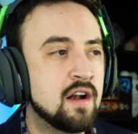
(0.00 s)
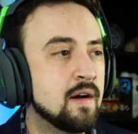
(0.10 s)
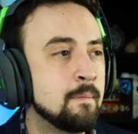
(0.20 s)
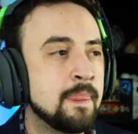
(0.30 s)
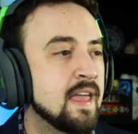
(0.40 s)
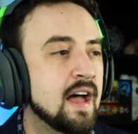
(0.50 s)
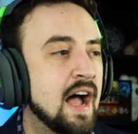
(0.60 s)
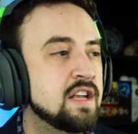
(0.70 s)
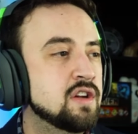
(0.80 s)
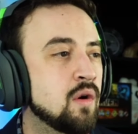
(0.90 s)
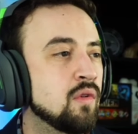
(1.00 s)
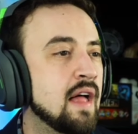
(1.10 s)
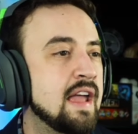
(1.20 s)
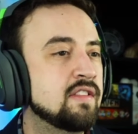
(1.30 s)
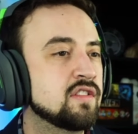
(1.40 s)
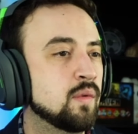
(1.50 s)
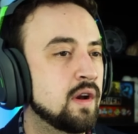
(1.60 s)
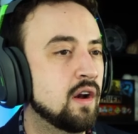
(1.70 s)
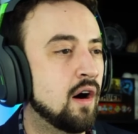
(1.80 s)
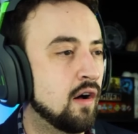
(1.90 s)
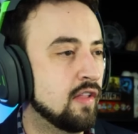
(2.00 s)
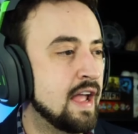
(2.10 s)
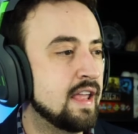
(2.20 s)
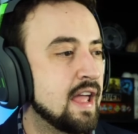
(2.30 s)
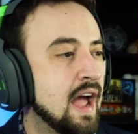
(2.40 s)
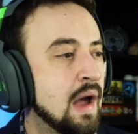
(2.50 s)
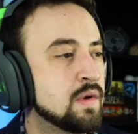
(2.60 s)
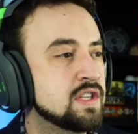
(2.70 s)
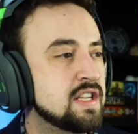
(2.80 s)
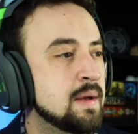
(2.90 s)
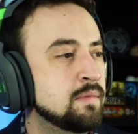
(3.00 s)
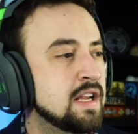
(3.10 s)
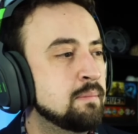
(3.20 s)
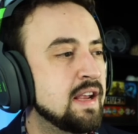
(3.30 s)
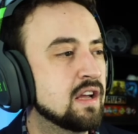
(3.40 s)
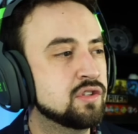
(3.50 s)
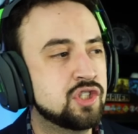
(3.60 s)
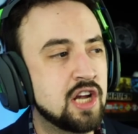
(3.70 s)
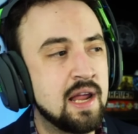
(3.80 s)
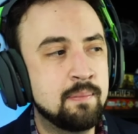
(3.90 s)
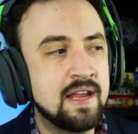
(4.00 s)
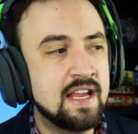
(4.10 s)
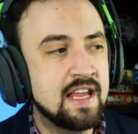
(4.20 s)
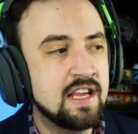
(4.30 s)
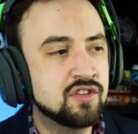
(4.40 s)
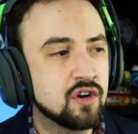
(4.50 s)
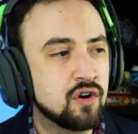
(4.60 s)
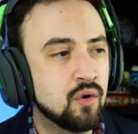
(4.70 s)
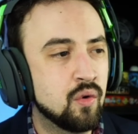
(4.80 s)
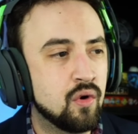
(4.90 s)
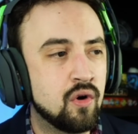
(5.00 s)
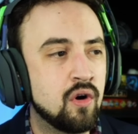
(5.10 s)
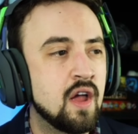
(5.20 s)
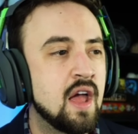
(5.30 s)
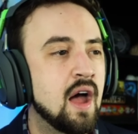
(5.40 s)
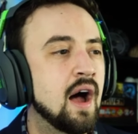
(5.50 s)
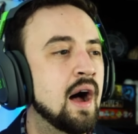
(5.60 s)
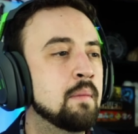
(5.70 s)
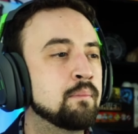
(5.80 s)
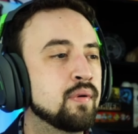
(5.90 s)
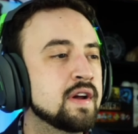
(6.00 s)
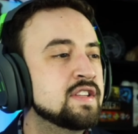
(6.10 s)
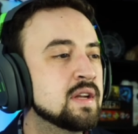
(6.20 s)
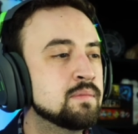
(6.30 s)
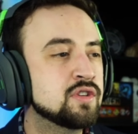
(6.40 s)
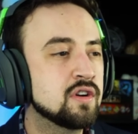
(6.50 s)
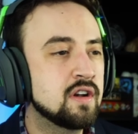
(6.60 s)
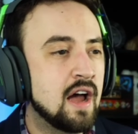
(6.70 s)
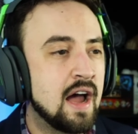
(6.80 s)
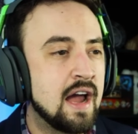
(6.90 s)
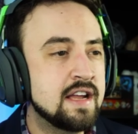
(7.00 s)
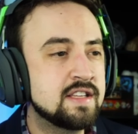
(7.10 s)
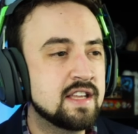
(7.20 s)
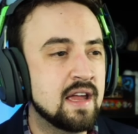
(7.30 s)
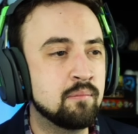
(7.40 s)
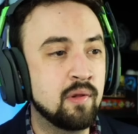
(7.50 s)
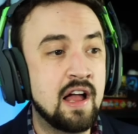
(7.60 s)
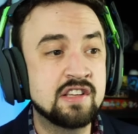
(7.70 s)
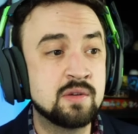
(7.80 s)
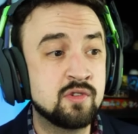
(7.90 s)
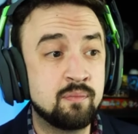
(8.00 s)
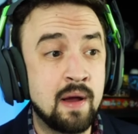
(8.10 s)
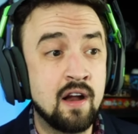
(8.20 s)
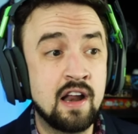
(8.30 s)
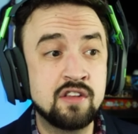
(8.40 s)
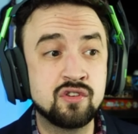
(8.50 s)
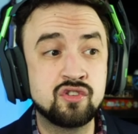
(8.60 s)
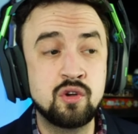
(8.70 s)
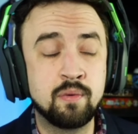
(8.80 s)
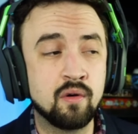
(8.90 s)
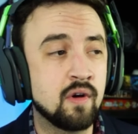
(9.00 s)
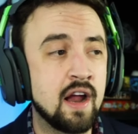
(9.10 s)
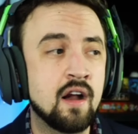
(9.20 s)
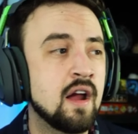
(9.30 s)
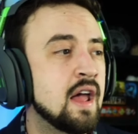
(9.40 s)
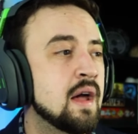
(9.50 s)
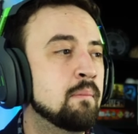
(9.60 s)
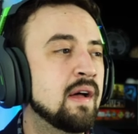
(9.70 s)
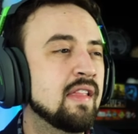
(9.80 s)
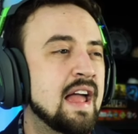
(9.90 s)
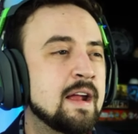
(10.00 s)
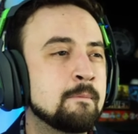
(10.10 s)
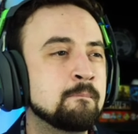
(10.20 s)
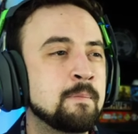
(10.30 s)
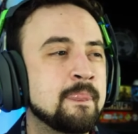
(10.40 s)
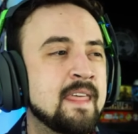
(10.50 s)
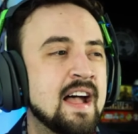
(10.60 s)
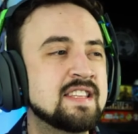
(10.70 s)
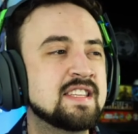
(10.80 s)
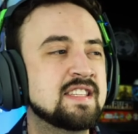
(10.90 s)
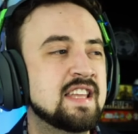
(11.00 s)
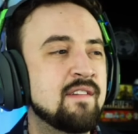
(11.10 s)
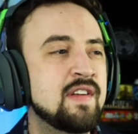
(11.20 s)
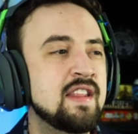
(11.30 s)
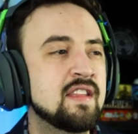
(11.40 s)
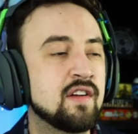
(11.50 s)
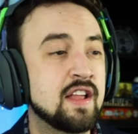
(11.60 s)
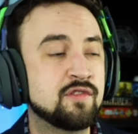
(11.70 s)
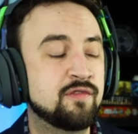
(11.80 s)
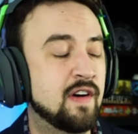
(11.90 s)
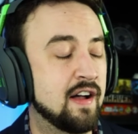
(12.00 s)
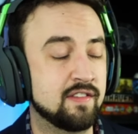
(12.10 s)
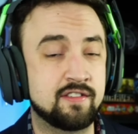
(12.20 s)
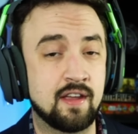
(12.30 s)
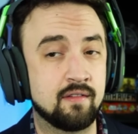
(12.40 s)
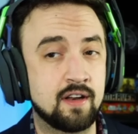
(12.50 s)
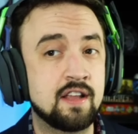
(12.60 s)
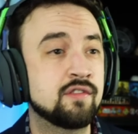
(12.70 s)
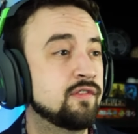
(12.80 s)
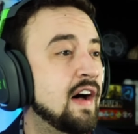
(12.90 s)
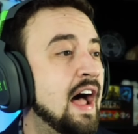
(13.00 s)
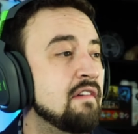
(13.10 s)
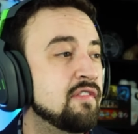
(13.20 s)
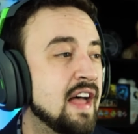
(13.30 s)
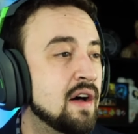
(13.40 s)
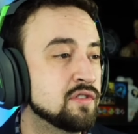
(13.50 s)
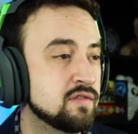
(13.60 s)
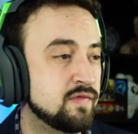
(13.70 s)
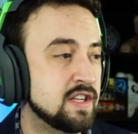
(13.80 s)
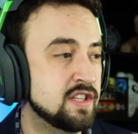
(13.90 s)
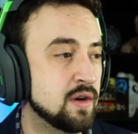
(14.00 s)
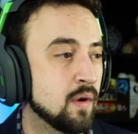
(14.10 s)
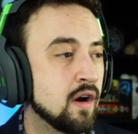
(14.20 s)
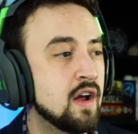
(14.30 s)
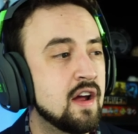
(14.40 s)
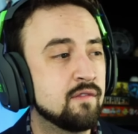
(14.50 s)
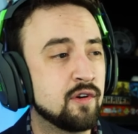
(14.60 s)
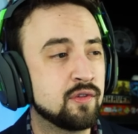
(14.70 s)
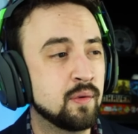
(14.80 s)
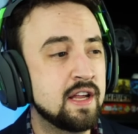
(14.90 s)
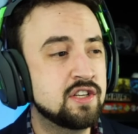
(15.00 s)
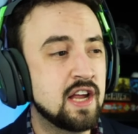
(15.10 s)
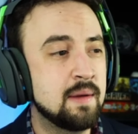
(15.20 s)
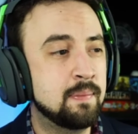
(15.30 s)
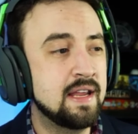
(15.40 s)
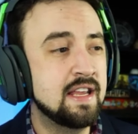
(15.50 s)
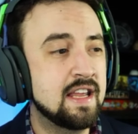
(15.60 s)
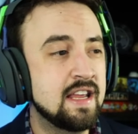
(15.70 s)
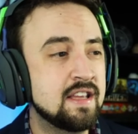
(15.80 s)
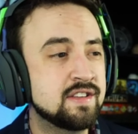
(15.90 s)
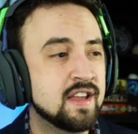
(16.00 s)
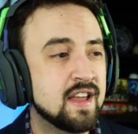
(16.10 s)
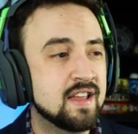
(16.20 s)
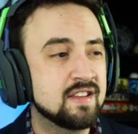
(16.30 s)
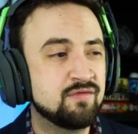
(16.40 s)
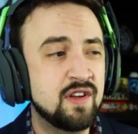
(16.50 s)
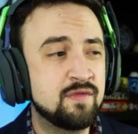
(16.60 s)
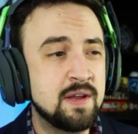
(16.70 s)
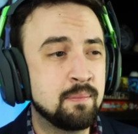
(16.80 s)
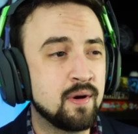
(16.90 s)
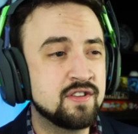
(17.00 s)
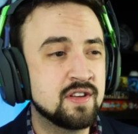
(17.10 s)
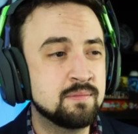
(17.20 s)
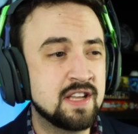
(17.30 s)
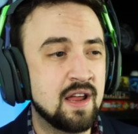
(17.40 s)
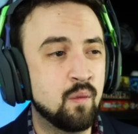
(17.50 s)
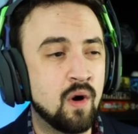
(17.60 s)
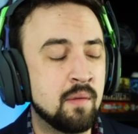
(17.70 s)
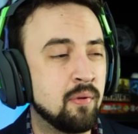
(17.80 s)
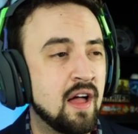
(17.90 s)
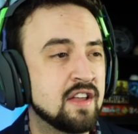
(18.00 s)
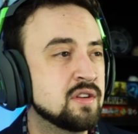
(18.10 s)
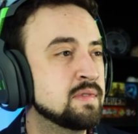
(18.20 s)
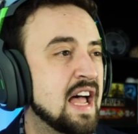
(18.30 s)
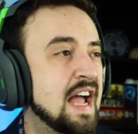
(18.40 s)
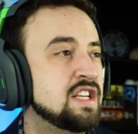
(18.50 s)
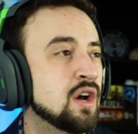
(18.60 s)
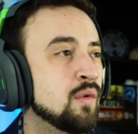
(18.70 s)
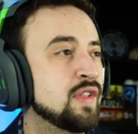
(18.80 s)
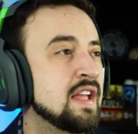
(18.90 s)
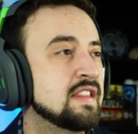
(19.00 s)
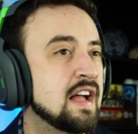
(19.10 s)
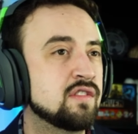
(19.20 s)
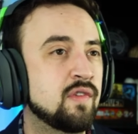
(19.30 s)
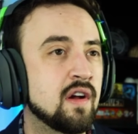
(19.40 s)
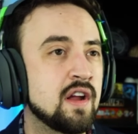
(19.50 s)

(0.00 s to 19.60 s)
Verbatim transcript: banner. I don't like this one at all. Like, I was tempted because J P keys are cool, um, prisms are nice, and blossoms of paradise are super rare, but like, that's seven, or that's f seven, it's five thousand Vizior for three J P keys, fifty prisms, and one blossoms. I don't think that's